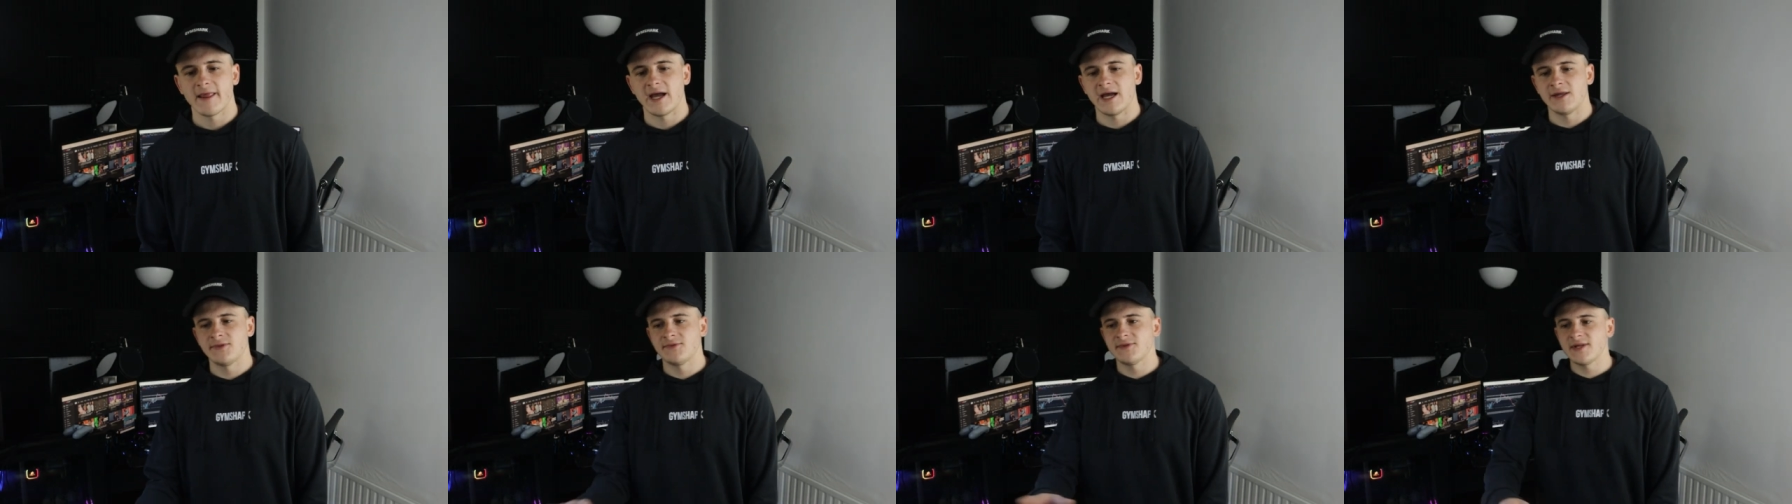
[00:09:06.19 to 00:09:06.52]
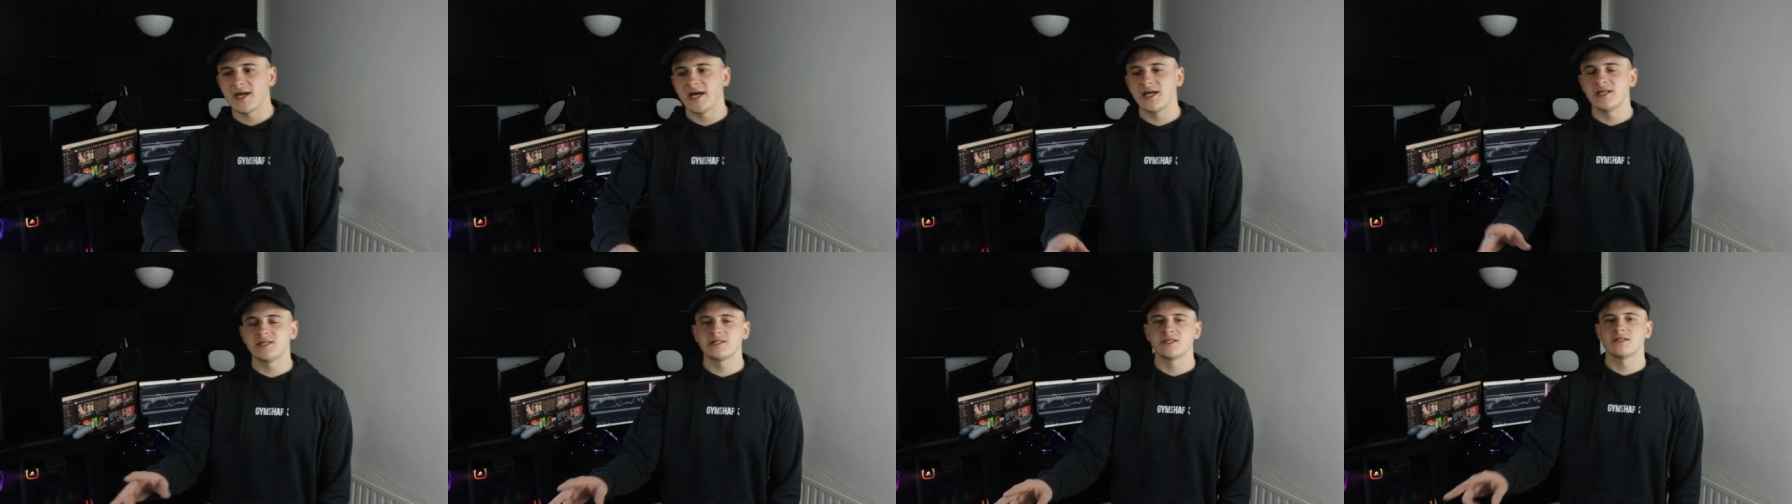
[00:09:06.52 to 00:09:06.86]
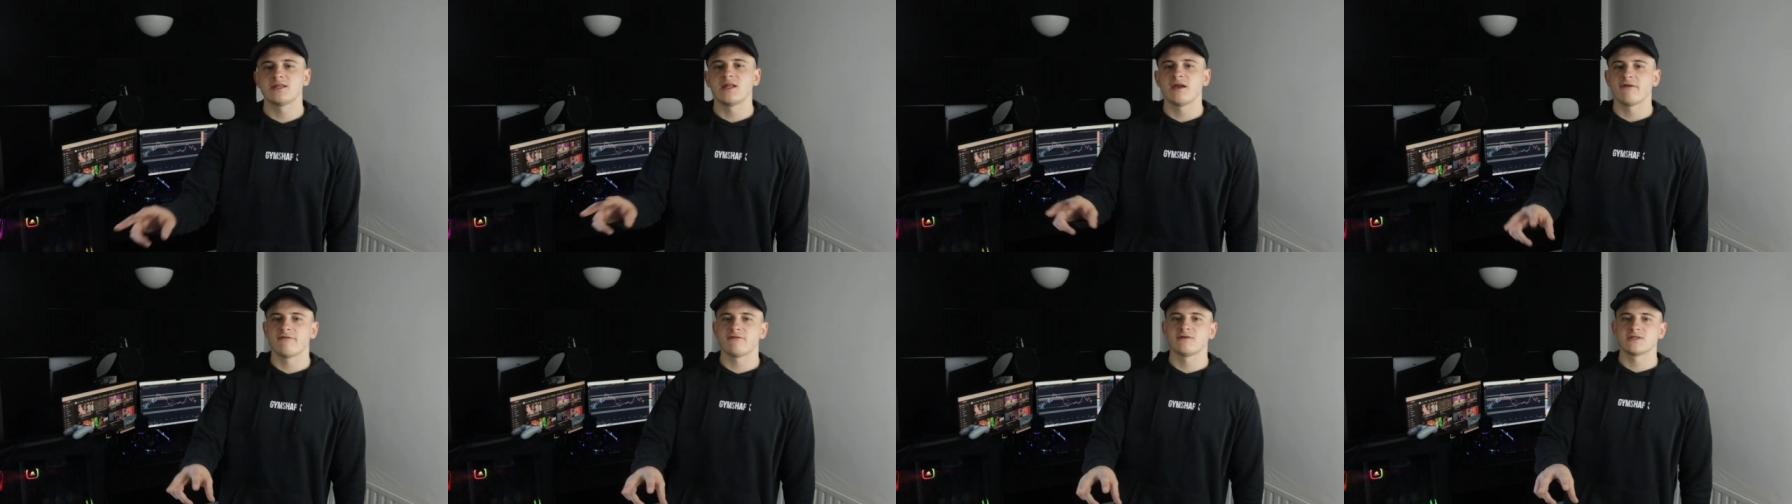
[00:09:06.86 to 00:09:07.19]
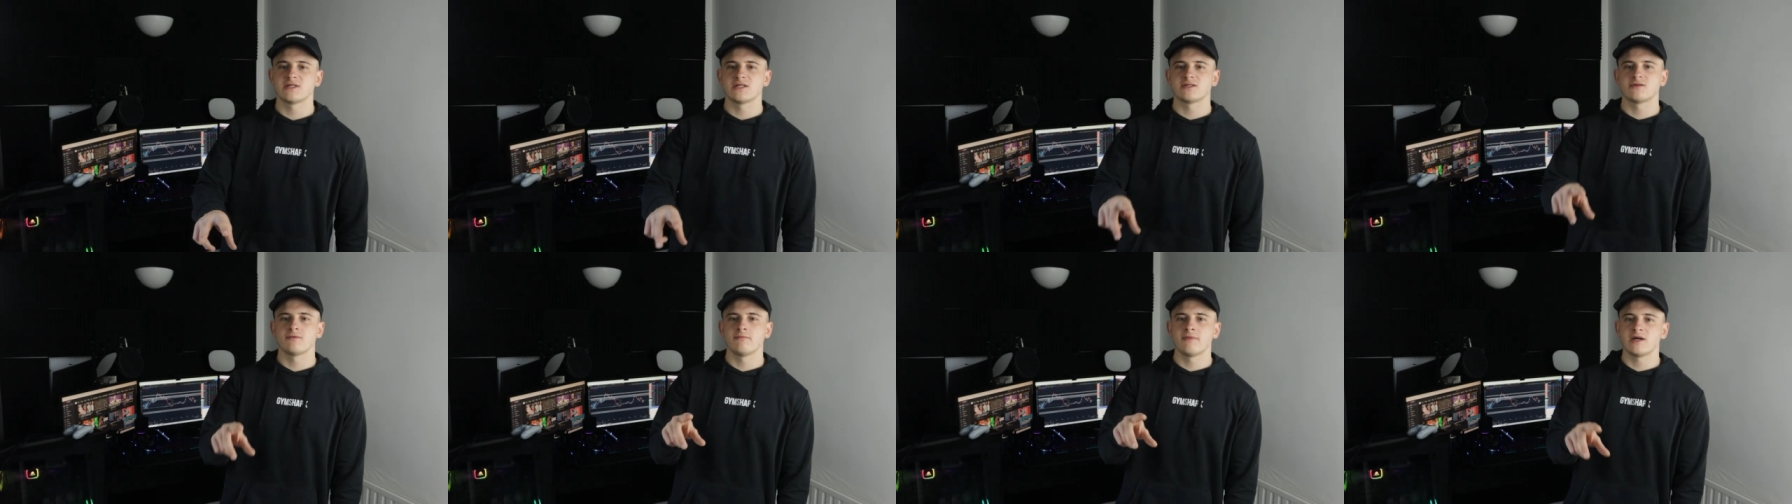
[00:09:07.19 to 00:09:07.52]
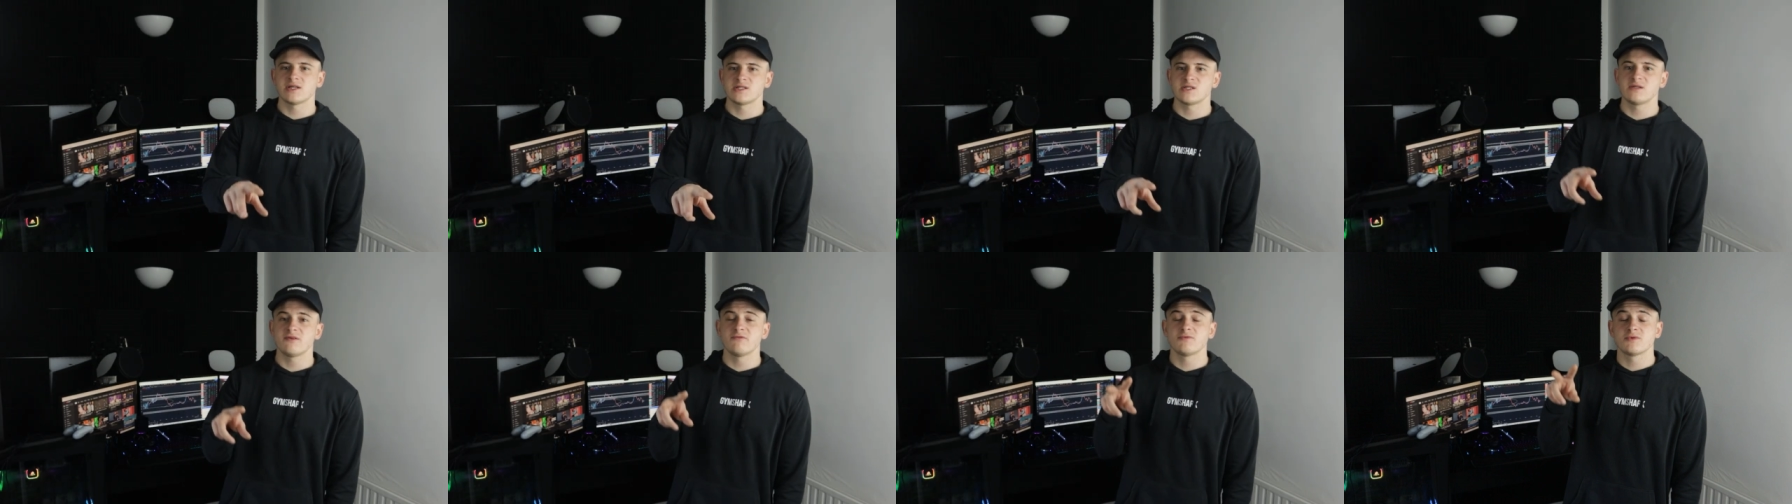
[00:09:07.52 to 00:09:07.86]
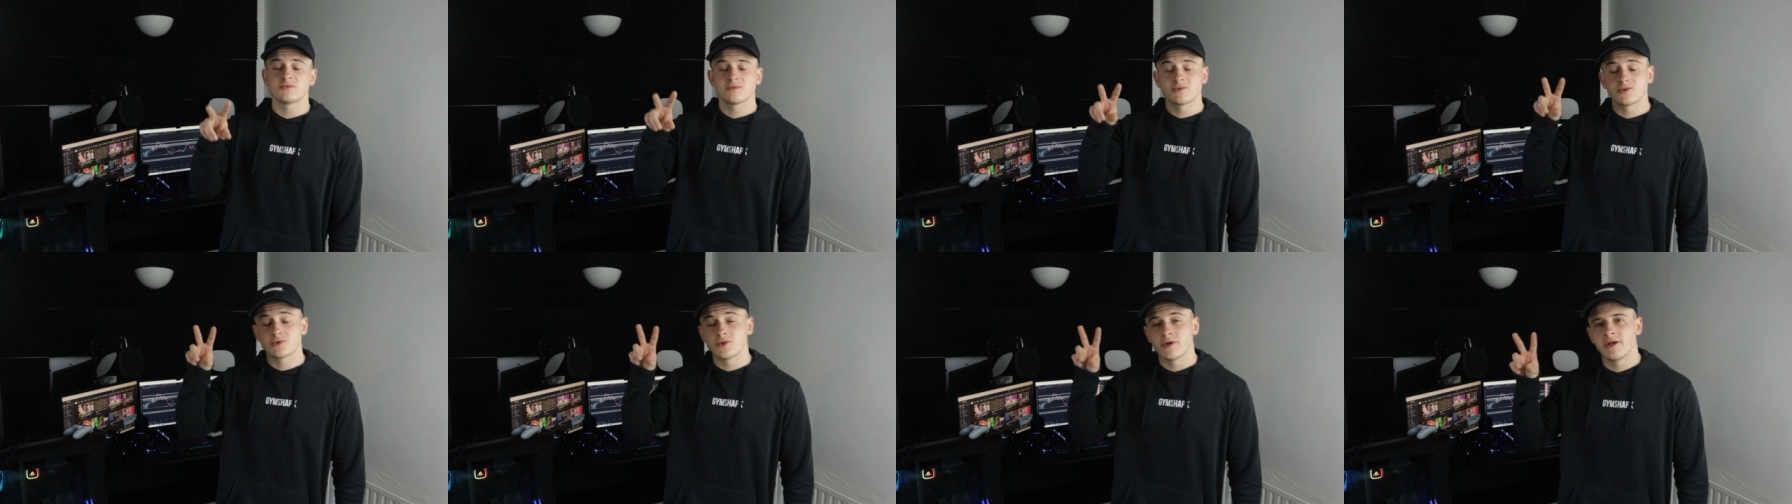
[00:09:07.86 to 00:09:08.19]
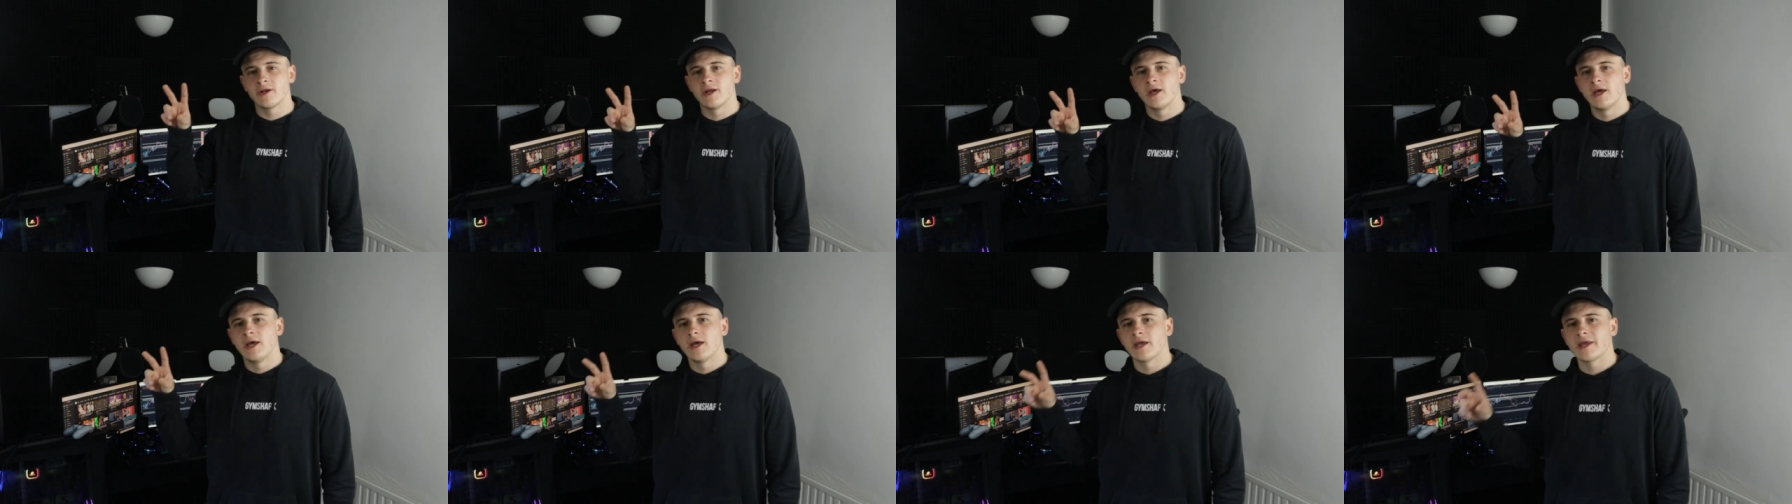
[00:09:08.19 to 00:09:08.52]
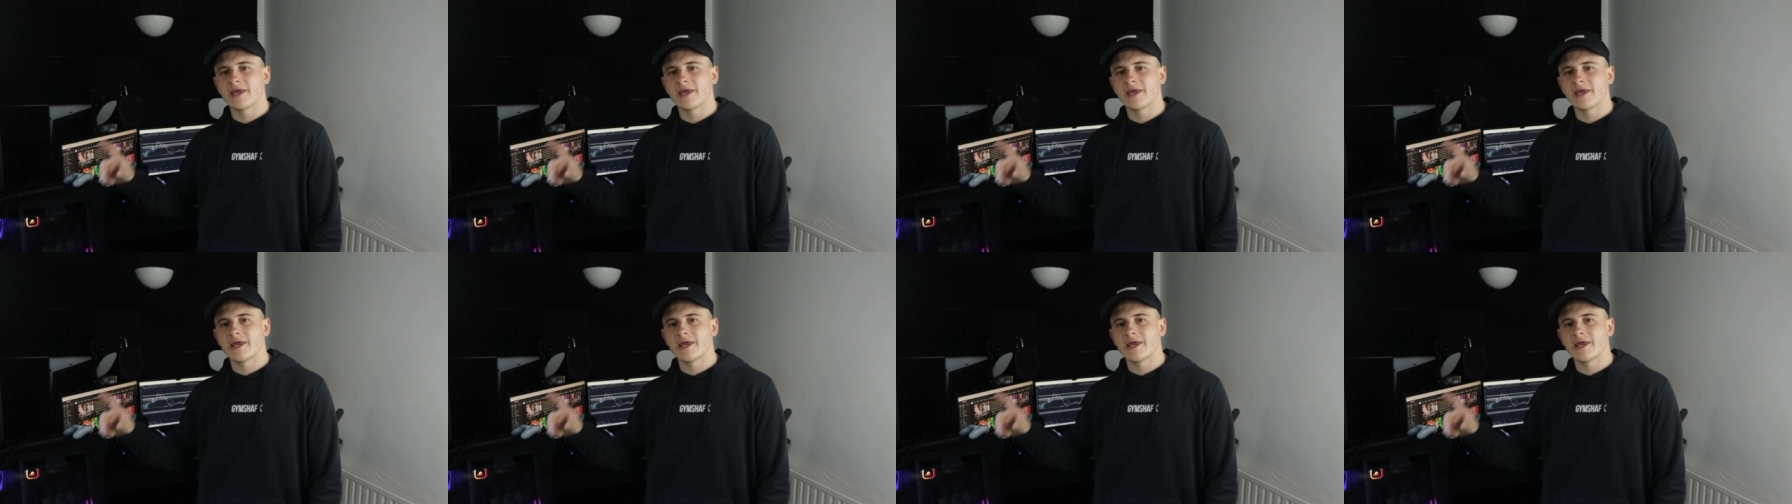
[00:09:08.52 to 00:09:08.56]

And that is the difference. There's a massive difference between